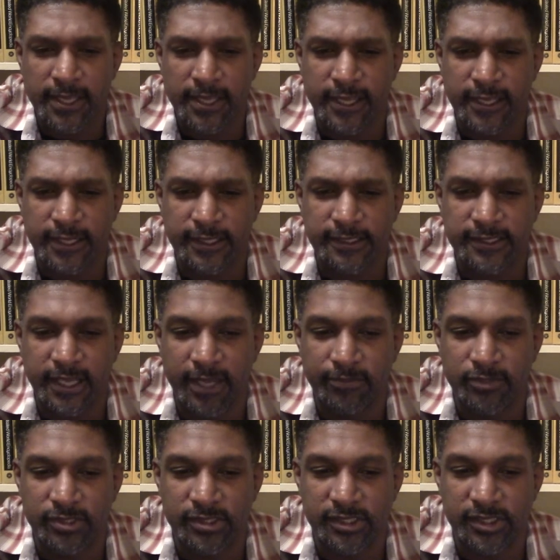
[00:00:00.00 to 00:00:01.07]
Anytime
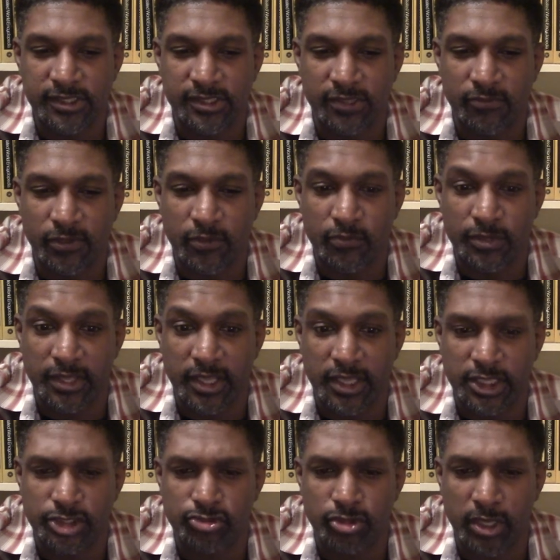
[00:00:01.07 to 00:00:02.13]
you see someone with a
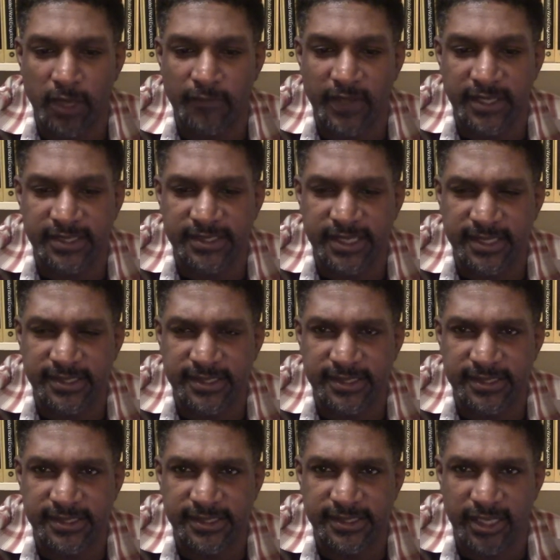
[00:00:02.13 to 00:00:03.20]
history of excessive
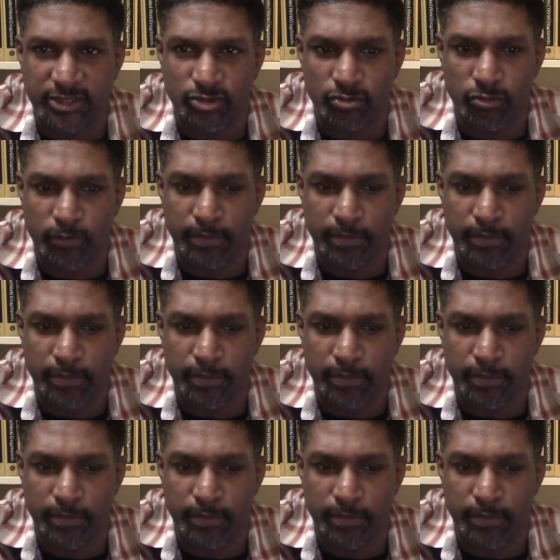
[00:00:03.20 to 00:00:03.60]
sexual